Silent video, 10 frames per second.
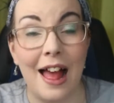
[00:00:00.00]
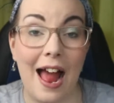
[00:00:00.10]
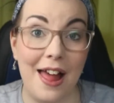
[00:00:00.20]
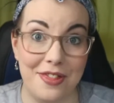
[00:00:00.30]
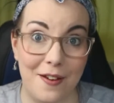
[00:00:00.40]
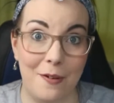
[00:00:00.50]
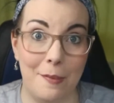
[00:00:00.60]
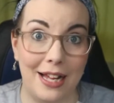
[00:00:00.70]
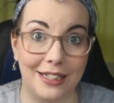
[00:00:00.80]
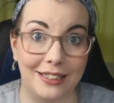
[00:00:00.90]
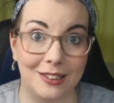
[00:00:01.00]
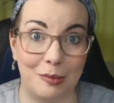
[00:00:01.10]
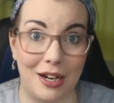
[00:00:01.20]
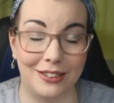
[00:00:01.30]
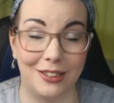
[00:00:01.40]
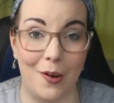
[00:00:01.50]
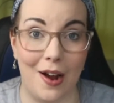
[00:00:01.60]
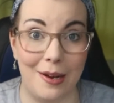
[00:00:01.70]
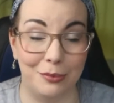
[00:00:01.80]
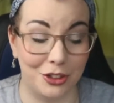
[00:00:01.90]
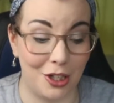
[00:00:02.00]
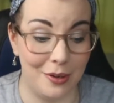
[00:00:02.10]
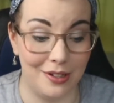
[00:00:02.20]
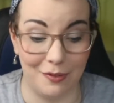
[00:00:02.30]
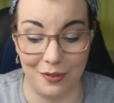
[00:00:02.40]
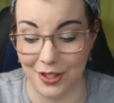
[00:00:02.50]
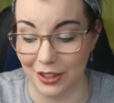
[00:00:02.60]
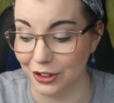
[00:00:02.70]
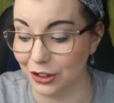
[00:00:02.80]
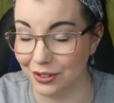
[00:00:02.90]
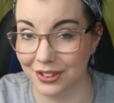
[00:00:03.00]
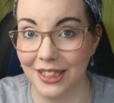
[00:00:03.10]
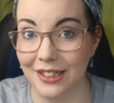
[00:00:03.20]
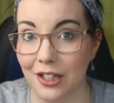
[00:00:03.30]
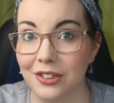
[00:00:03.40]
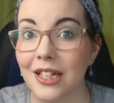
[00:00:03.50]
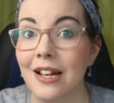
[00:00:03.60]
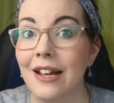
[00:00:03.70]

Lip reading: And they're from AliExpress, so I am so in love with those. So you'll see those